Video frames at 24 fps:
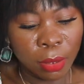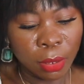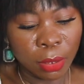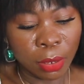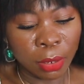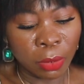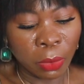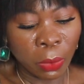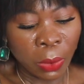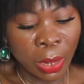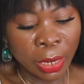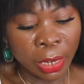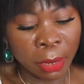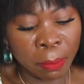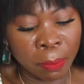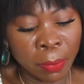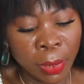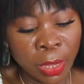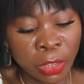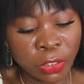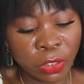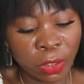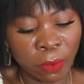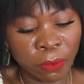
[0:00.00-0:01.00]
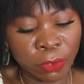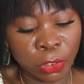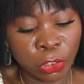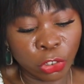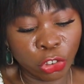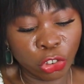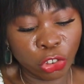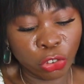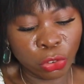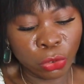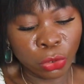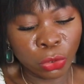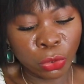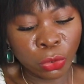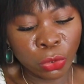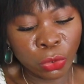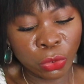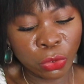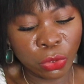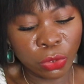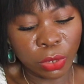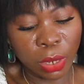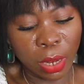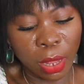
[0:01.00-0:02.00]
you know, at the base of the
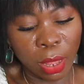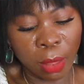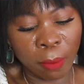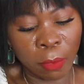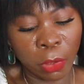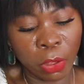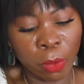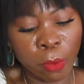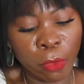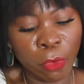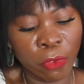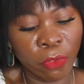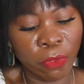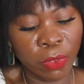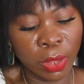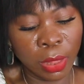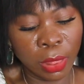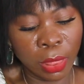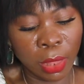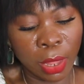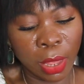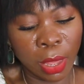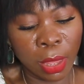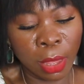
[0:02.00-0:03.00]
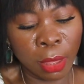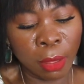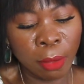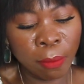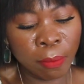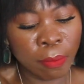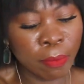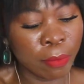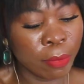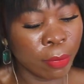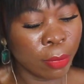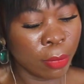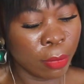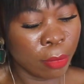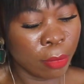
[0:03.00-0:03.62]
shoes. I'm removing them.